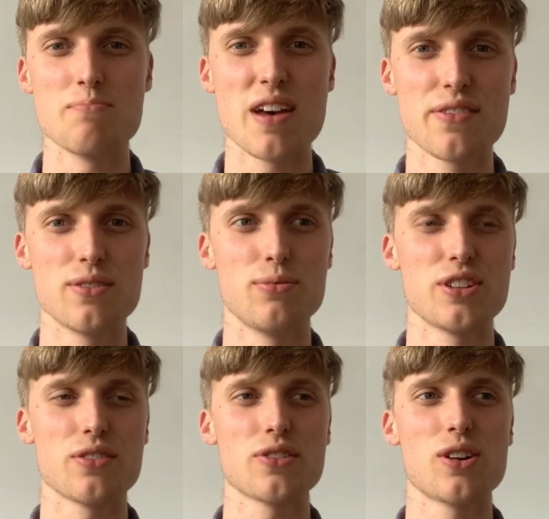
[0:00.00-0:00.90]
a method
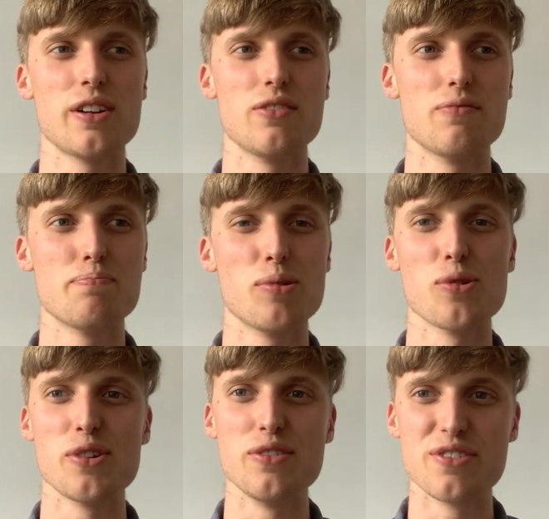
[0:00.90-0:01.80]
which I've kind of
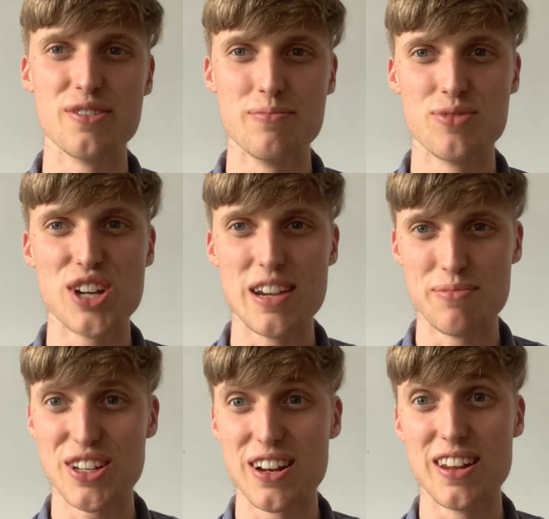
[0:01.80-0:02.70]
borrowed from
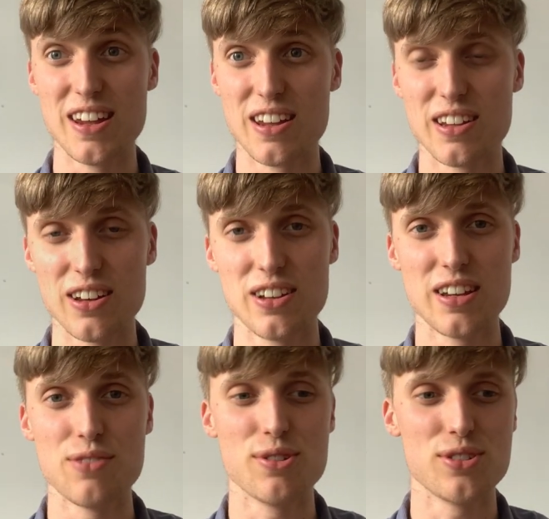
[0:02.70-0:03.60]
James Clear.
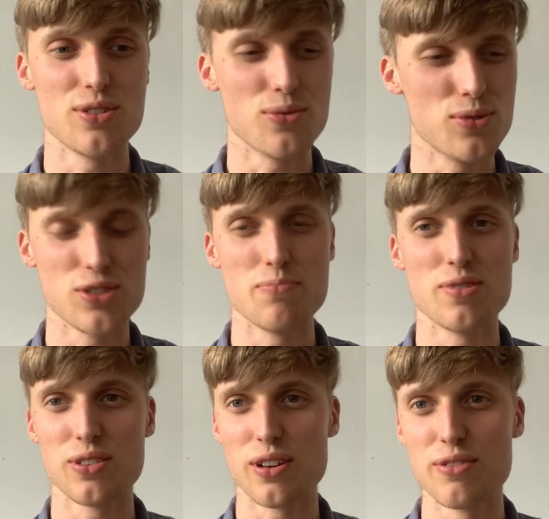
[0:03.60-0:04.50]
He wrote an awesome
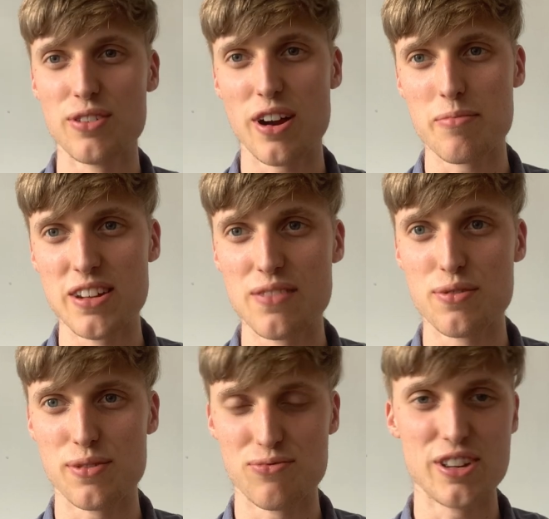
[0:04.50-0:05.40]
book that I really recommend
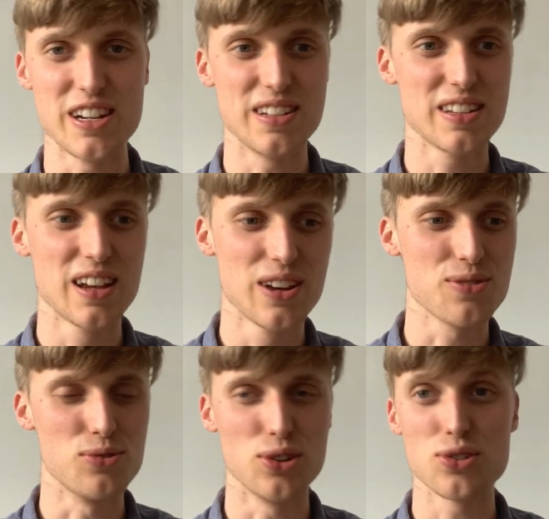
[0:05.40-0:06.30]
everyone reads
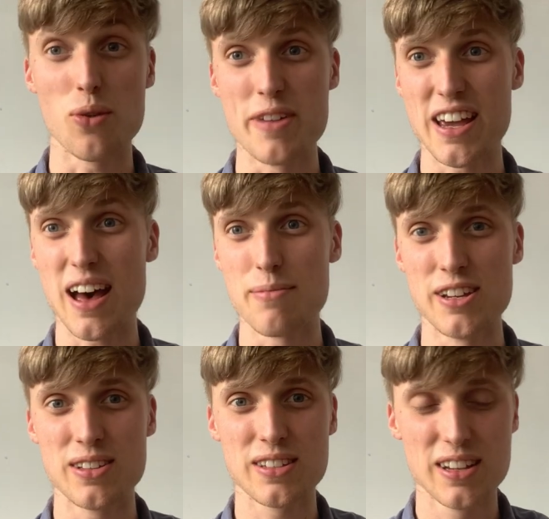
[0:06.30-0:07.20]
called Atomic
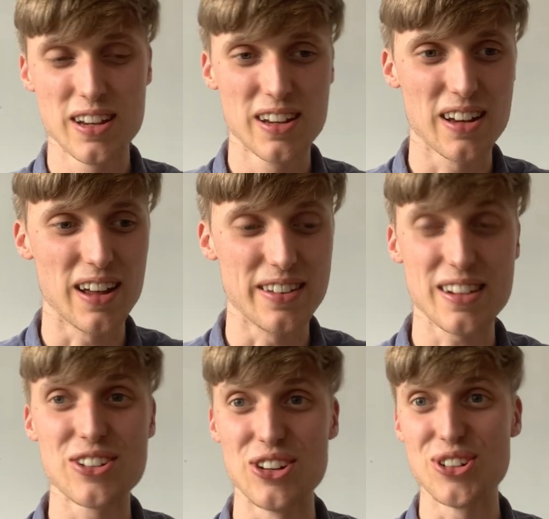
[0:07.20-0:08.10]
Habits. And there's
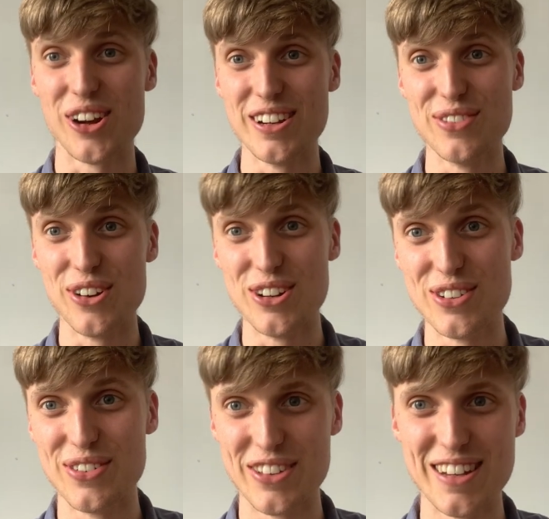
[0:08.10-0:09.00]
actually a Chinese
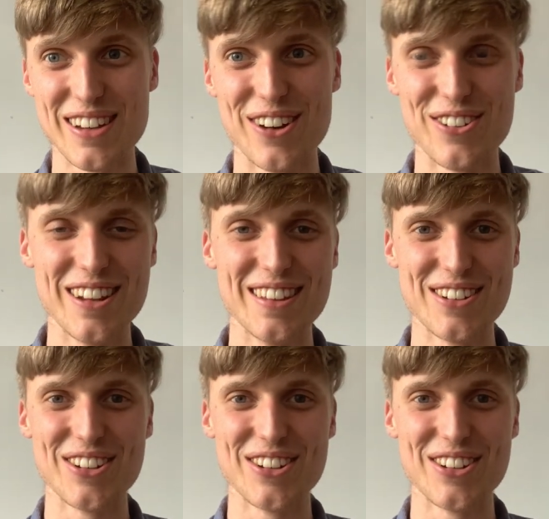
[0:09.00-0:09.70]
version of this. I read the